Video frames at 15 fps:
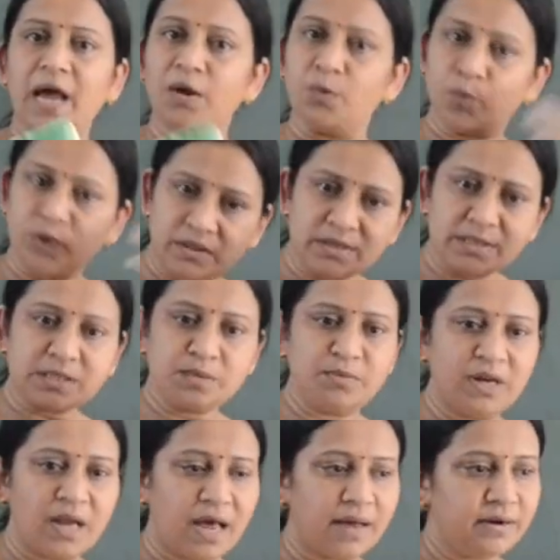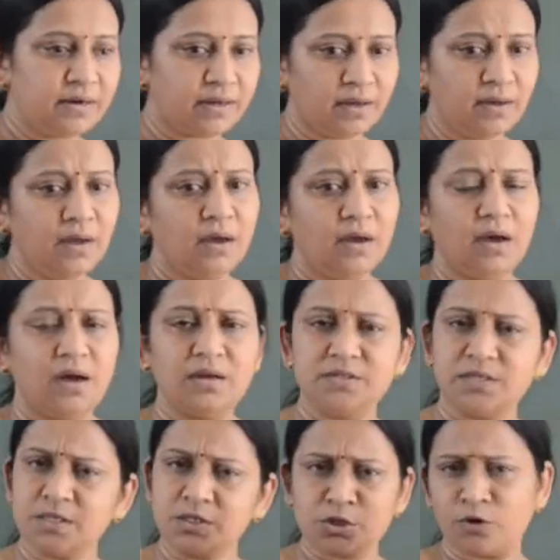and with the similarity,
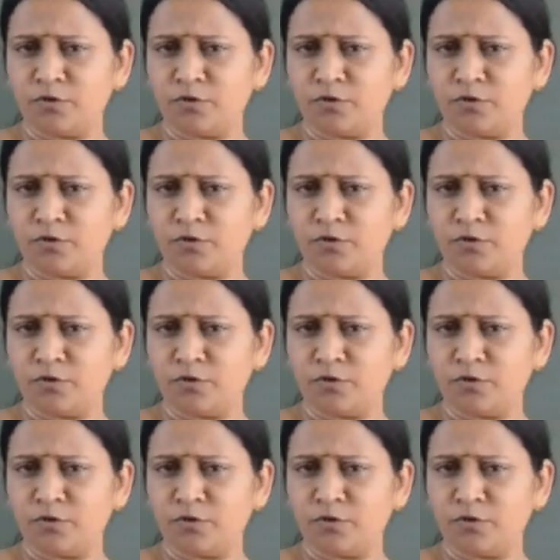just